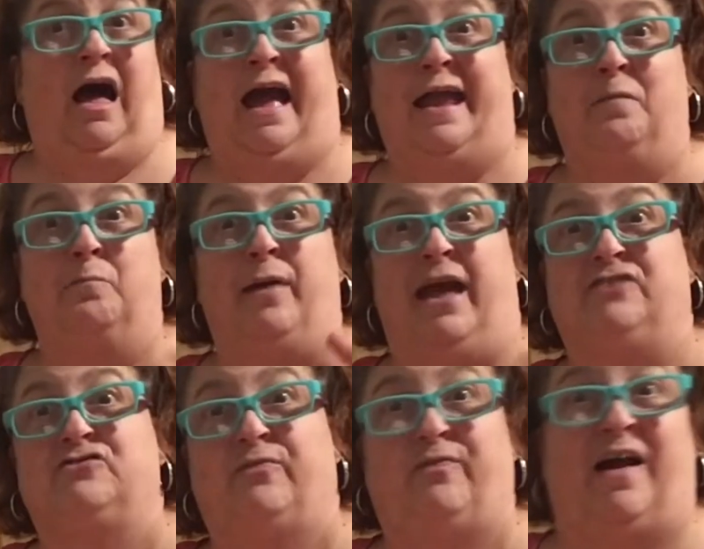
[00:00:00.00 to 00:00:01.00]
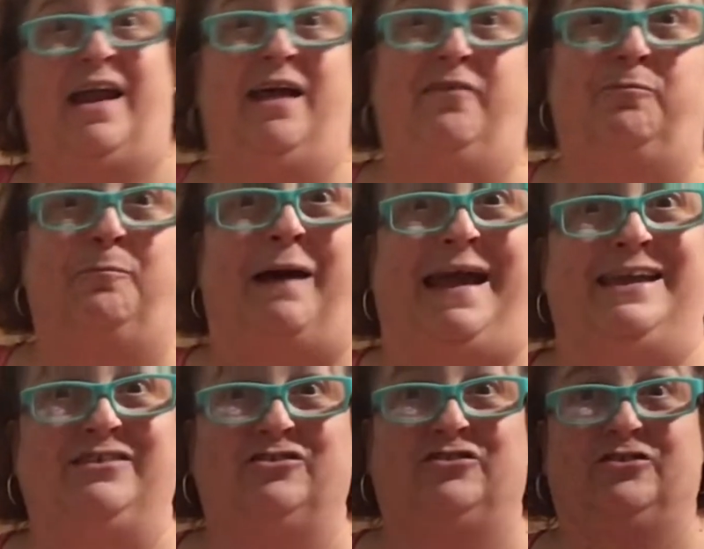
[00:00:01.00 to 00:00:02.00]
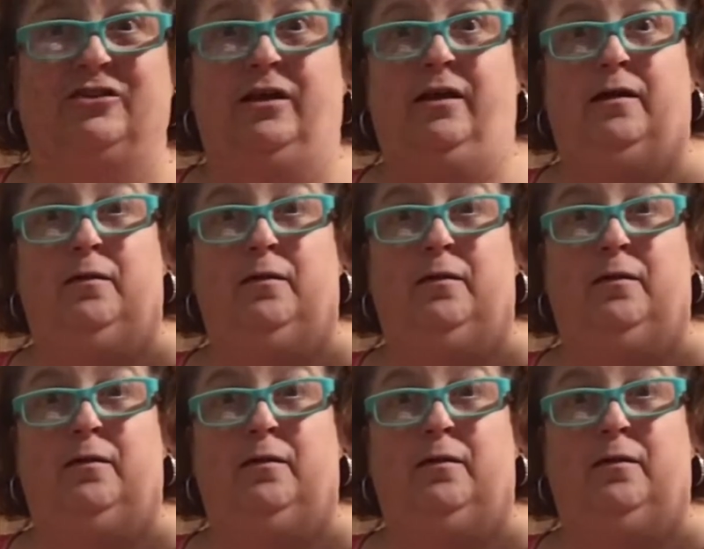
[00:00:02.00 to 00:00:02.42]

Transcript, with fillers: I am petrified of mice,